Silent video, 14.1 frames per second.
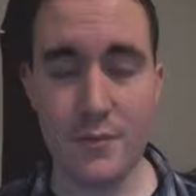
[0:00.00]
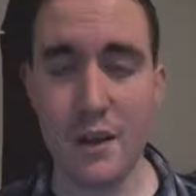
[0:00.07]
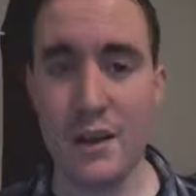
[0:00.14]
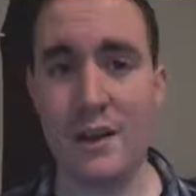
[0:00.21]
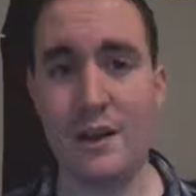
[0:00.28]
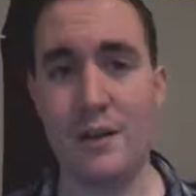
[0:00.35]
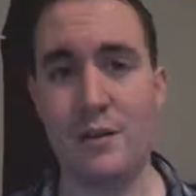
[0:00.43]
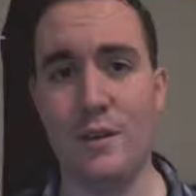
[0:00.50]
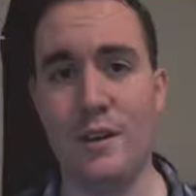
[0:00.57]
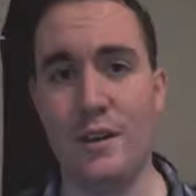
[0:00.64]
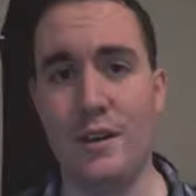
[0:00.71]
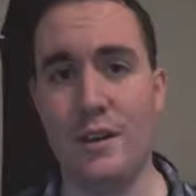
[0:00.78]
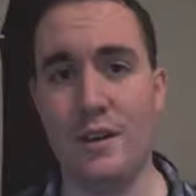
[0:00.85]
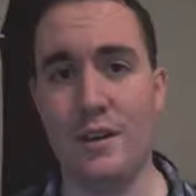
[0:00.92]
Now,
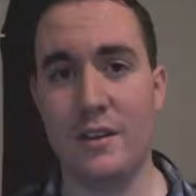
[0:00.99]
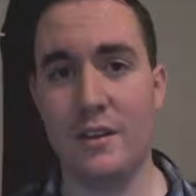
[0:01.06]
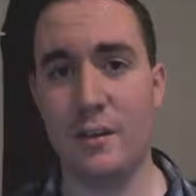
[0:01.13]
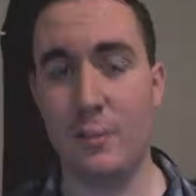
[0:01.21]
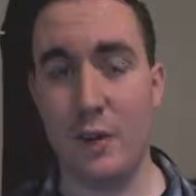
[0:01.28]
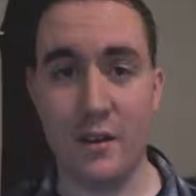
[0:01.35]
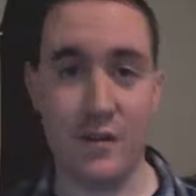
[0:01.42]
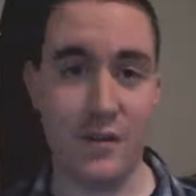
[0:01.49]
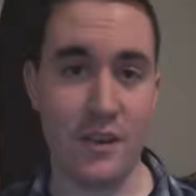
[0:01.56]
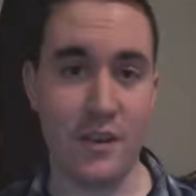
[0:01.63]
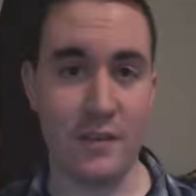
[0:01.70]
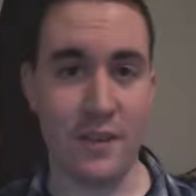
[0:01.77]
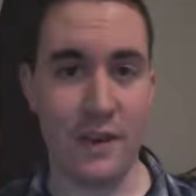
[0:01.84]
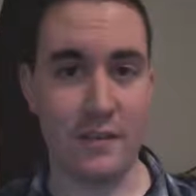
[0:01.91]
the benefit
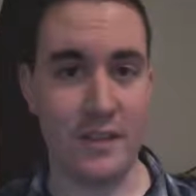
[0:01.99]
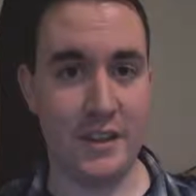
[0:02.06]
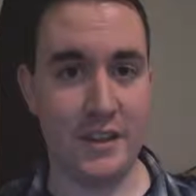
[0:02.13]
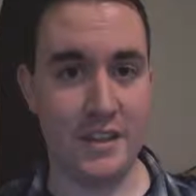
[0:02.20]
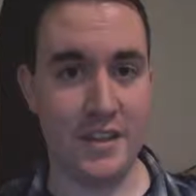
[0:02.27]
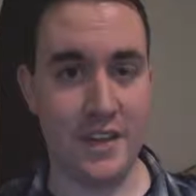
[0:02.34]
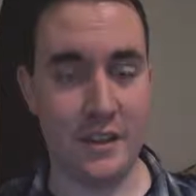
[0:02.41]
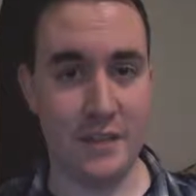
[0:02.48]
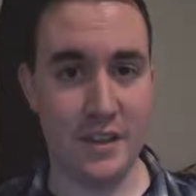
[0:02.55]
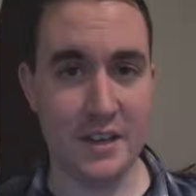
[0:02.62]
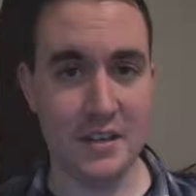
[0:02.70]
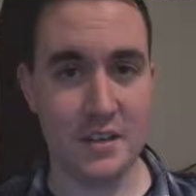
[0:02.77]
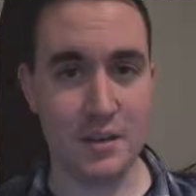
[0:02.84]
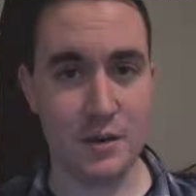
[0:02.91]
of having this kind of
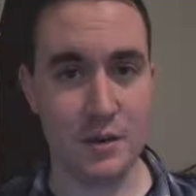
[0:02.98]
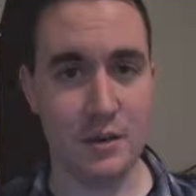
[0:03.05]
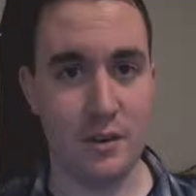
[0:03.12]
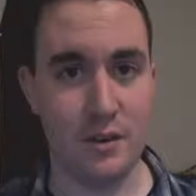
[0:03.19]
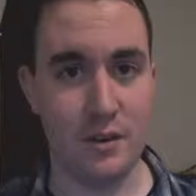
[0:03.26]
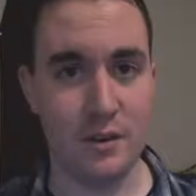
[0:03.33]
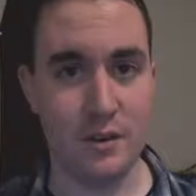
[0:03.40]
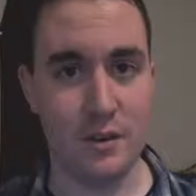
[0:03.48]
in-store